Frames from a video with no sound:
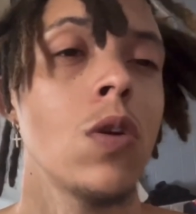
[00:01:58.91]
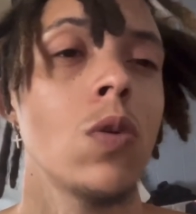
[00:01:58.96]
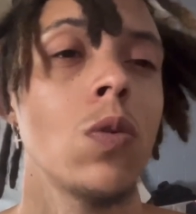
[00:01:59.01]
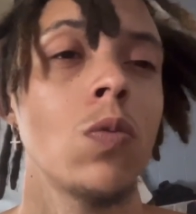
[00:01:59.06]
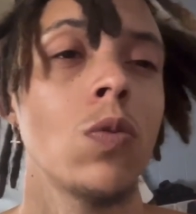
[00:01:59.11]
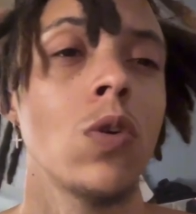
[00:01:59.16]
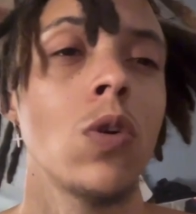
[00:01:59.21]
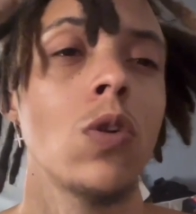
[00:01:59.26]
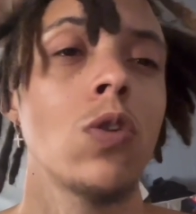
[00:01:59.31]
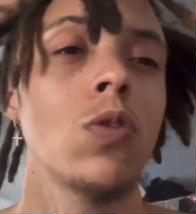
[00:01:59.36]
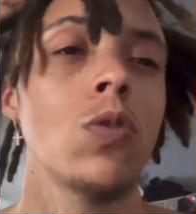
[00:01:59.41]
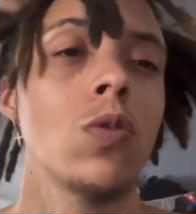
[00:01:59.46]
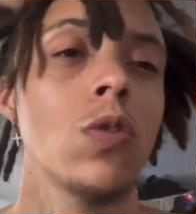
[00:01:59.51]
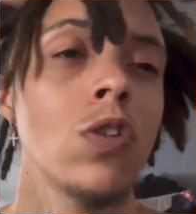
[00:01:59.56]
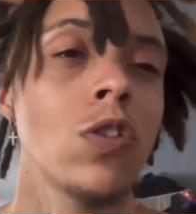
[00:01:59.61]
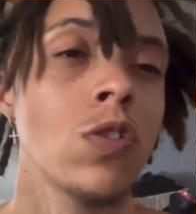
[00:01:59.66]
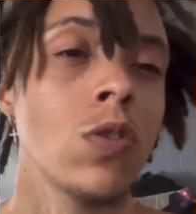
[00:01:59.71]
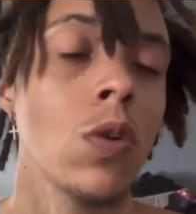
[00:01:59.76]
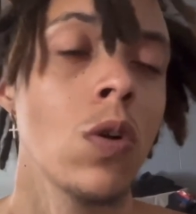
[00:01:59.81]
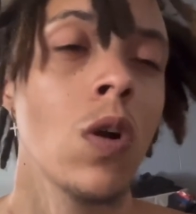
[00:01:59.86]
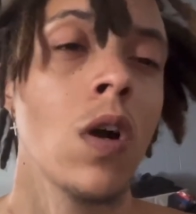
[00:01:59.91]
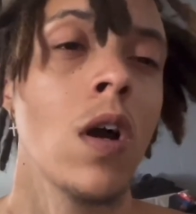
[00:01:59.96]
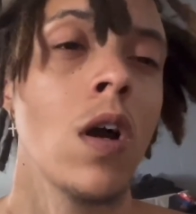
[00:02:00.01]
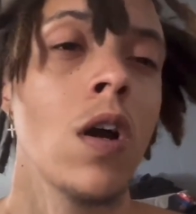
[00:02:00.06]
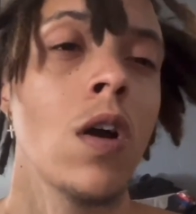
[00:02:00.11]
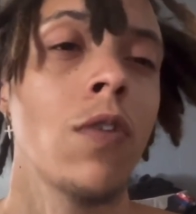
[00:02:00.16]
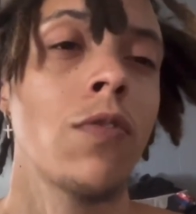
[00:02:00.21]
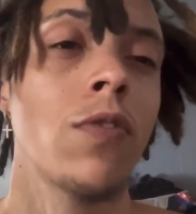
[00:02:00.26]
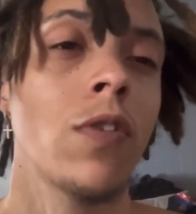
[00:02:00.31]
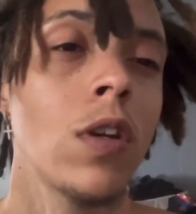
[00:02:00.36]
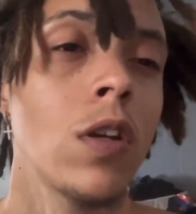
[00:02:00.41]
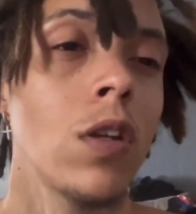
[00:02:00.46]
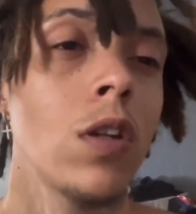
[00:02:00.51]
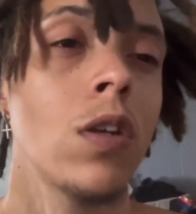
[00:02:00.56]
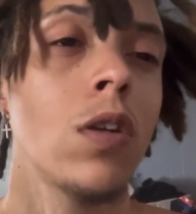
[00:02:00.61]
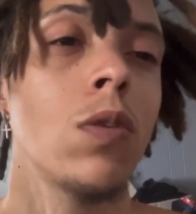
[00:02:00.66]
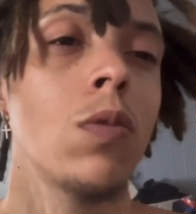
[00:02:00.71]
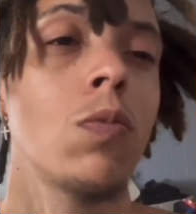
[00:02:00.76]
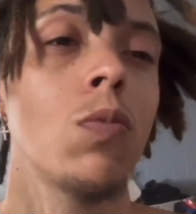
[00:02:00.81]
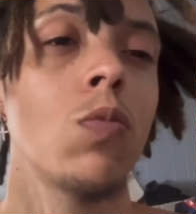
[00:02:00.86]
We're gonna do this little half, and
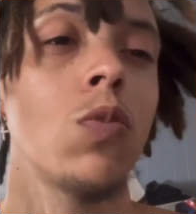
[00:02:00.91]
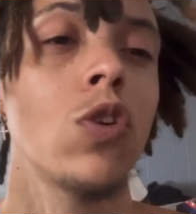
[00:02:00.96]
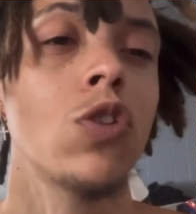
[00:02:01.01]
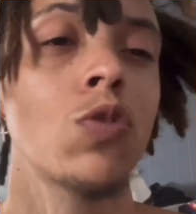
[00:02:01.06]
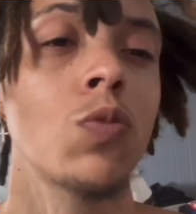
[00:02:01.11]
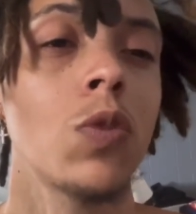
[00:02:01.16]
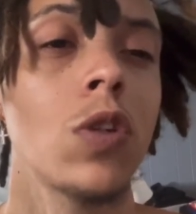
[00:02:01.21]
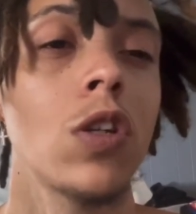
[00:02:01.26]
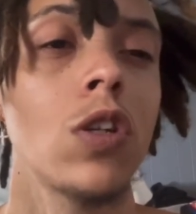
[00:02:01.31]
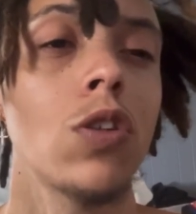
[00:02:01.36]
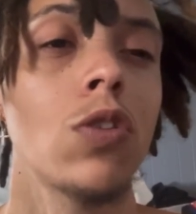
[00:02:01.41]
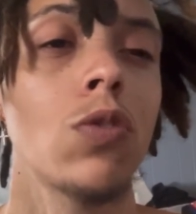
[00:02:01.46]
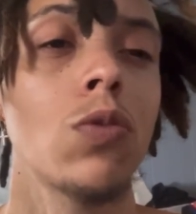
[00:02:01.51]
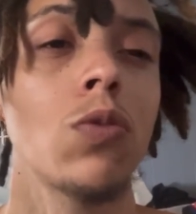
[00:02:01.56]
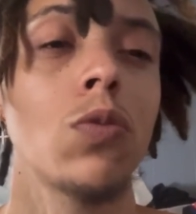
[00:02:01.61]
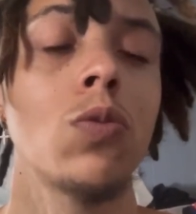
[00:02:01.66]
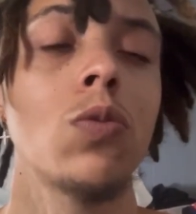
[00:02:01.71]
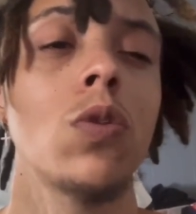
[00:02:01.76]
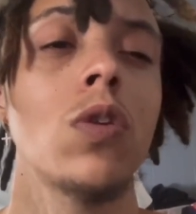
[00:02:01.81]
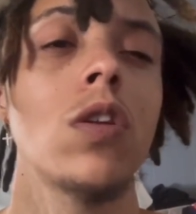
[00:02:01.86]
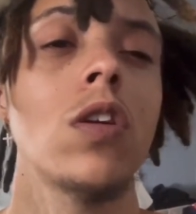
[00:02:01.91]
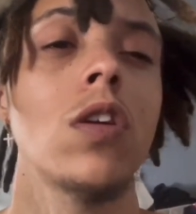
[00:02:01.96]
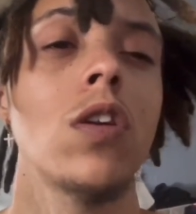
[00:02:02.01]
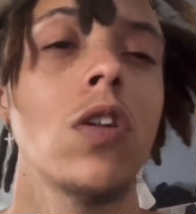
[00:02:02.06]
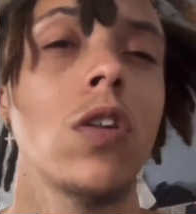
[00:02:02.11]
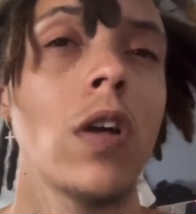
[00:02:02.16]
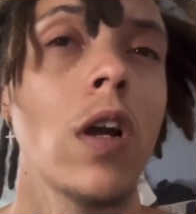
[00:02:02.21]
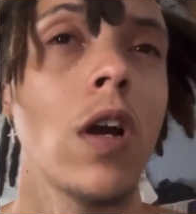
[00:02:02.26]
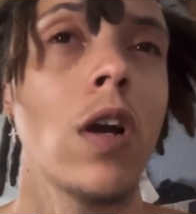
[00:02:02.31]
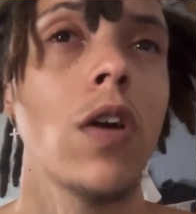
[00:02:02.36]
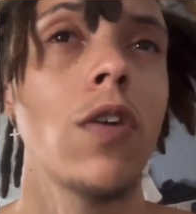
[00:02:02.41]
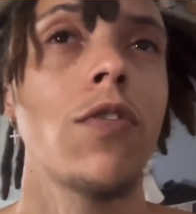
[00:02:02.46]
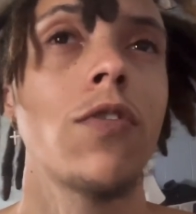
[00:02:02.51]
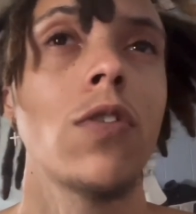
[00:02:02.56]
then once we get through on the other half,